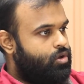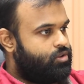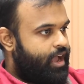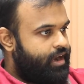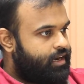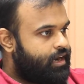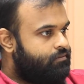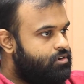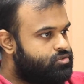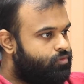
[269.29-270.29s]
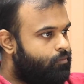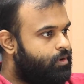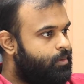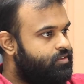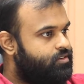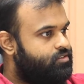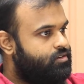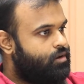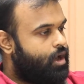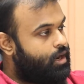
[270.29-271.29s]
direct levels of
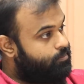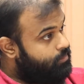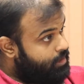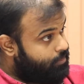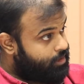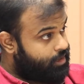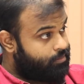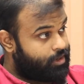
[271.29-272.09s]
optimization are limited.